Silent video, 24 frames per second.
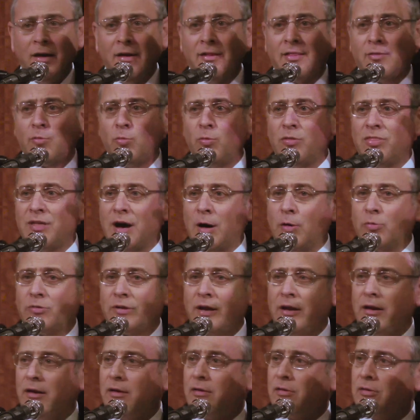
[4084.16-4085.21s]
it's without
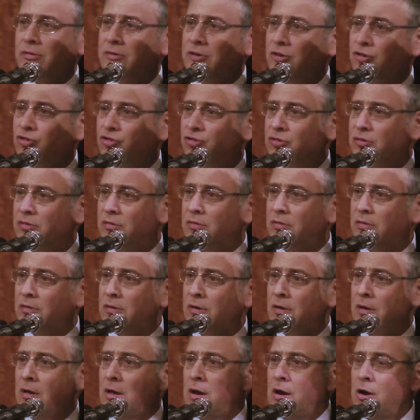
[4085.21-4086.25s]
any condition.
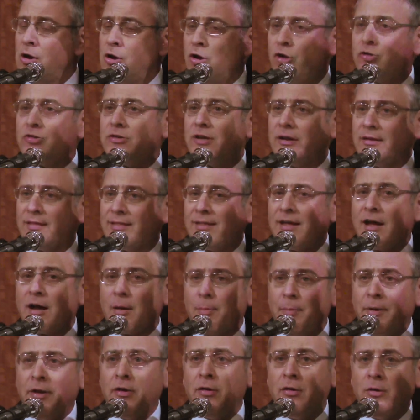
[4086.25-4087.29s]
Lo
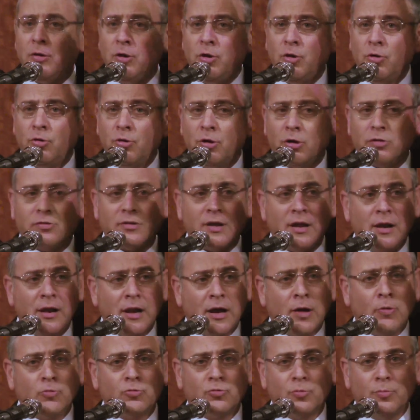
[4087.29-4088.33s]
tirtzach means you're not
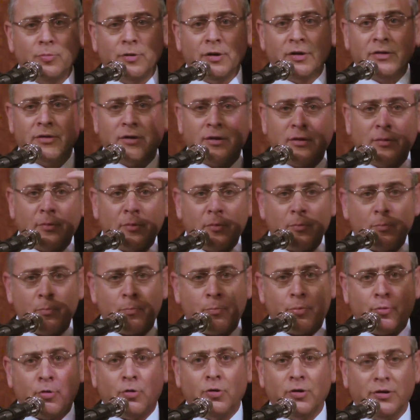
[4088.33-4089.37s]
allowed to murder,
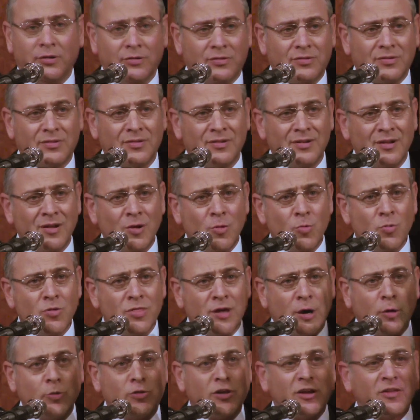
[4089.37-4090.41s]
point,
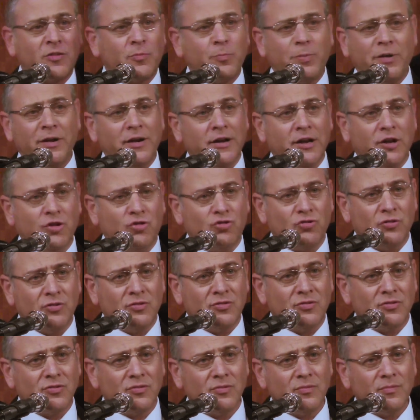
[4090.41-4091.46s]
without
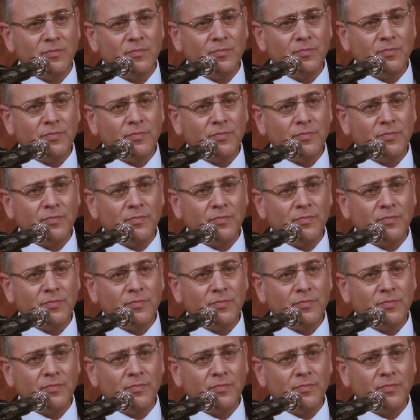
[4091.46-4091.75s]
explanations.